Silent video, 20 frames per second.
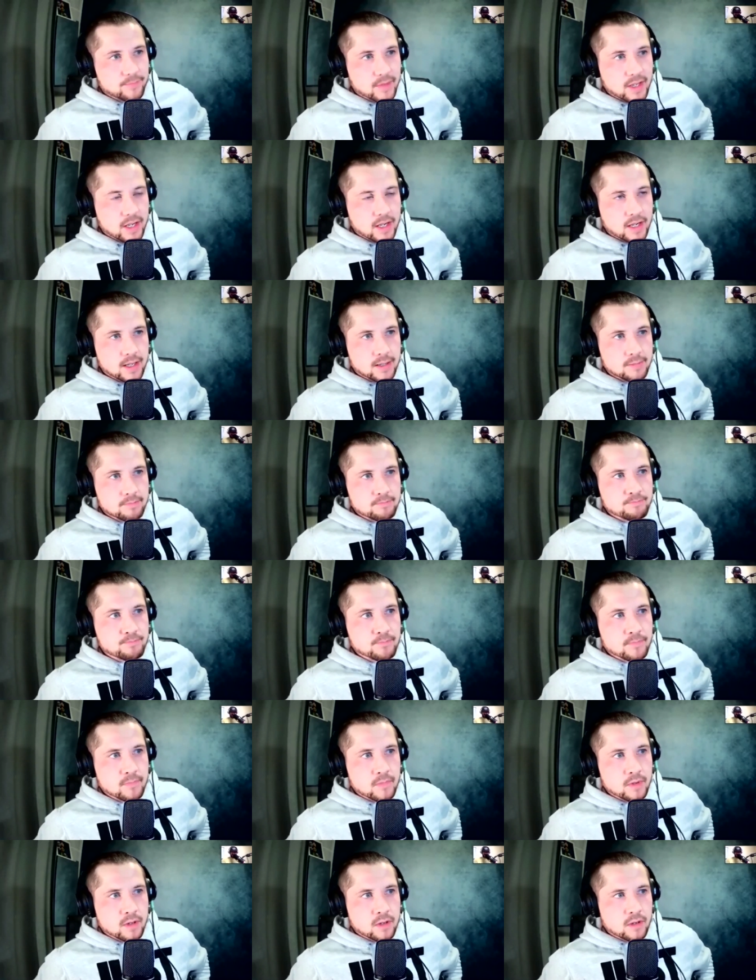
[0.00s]

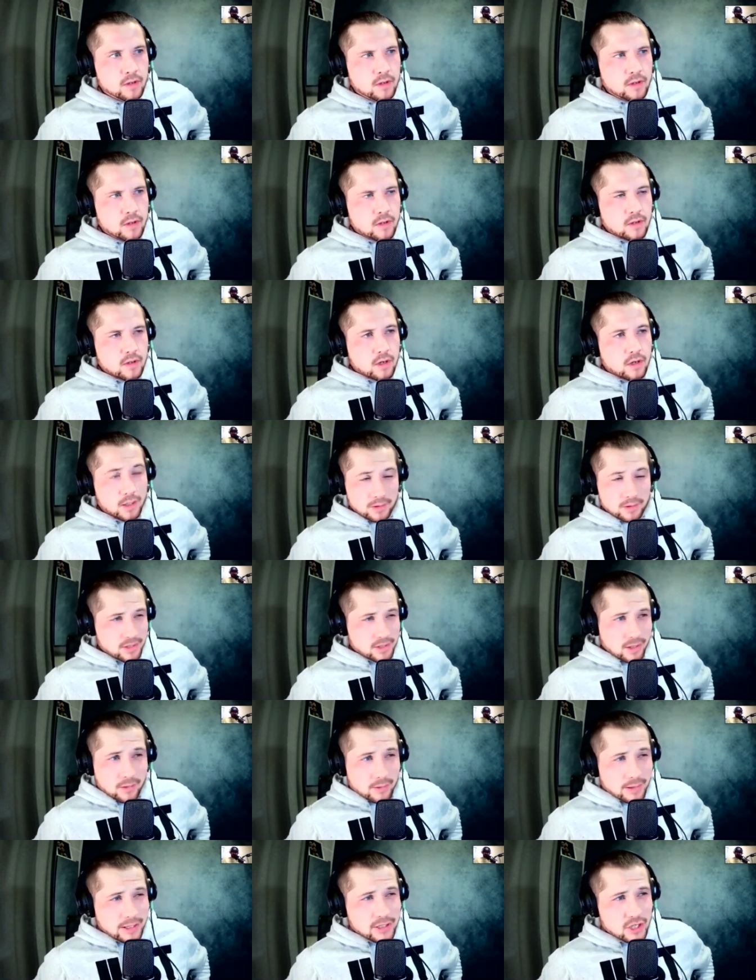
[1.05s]
I'm
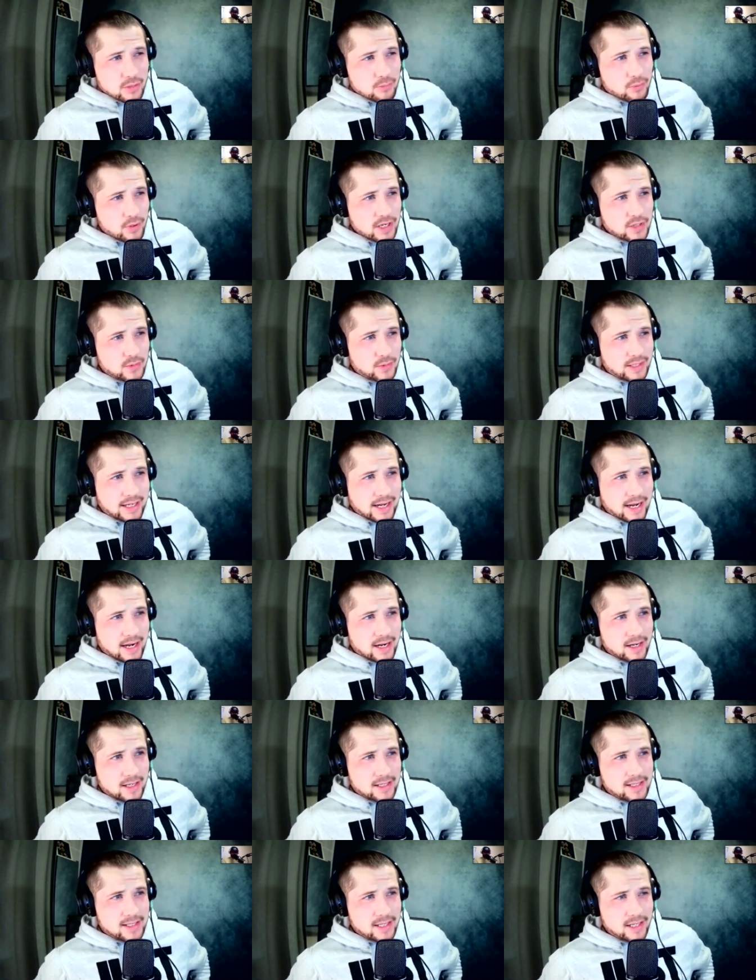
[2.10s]
actually impressed with the
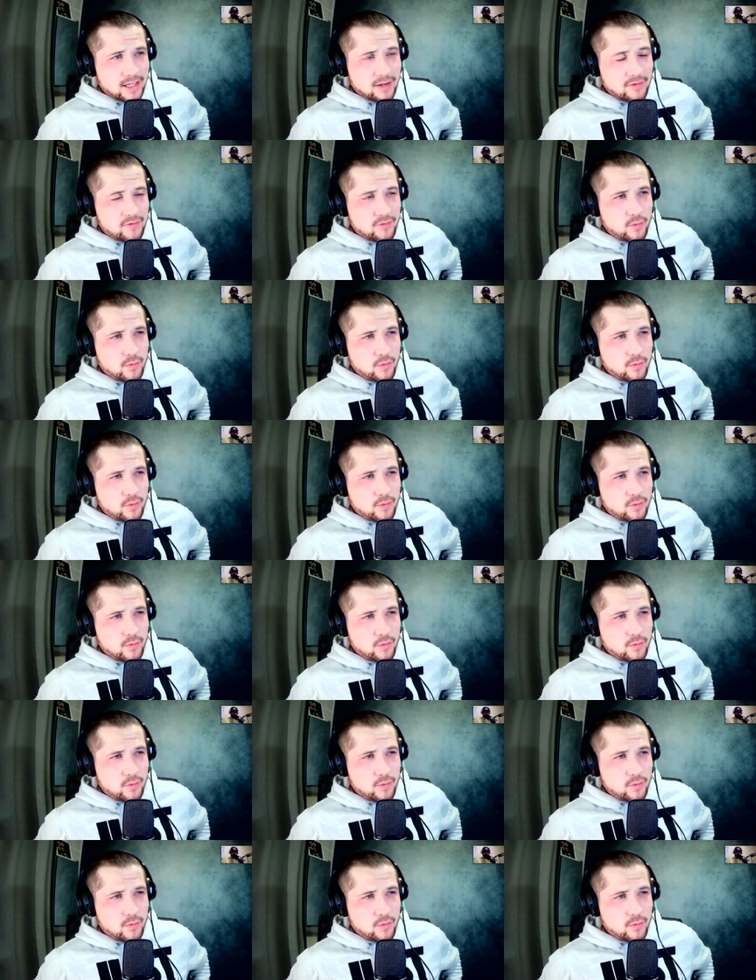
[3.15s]
card itself.